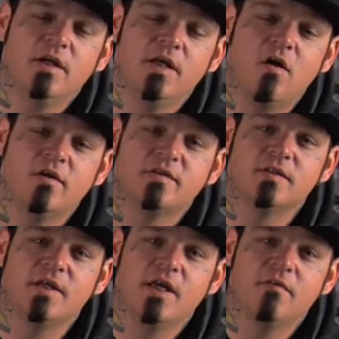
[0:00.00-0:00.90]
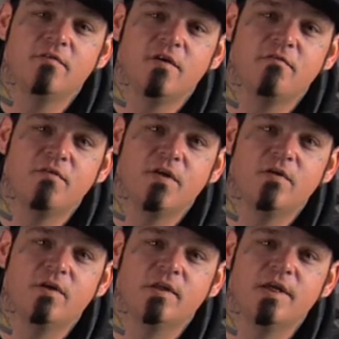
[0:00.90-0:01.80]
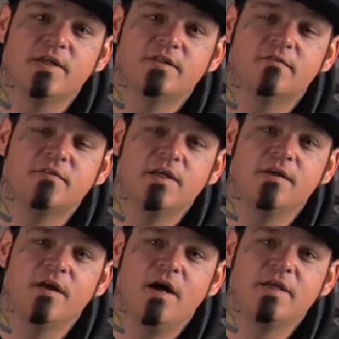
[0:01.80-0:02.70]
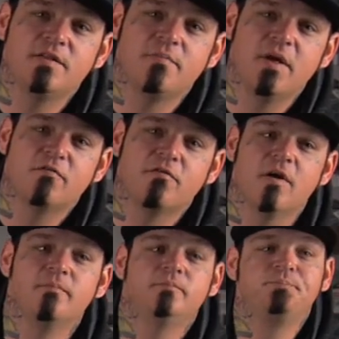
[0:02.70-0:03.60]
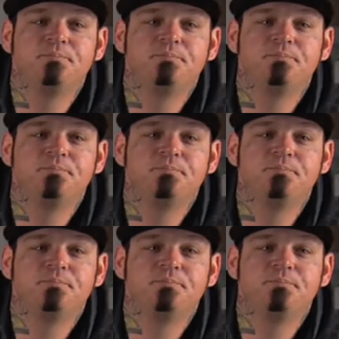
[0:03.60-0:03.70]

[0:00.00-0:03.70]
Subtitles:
And Austin gave Phil a list of 10 guys to pick from.